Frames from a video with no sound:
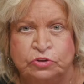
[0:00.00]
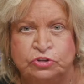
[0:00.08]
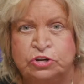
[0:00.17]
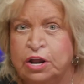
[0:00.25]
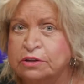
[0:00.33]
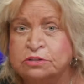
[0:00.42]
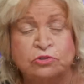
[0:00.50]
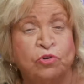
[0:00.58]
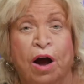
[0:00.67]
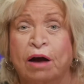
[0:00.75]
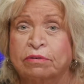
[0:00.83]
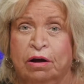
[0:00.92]
She doesn't
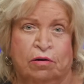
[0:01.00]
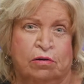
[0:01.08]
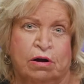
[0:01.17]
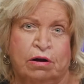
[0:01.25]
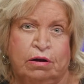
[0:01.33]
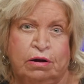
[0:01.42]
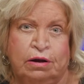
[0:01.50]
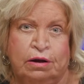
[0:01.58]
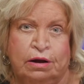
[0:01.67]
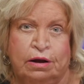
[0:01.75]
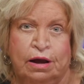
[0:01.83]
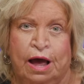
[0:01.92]
drive a car.
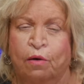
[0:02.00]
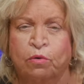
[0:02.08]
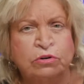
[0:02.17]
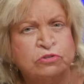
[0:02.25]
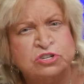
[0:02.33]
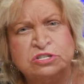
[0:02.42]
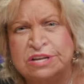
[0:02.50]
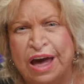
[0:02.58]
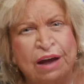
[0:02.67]
I wonder if she's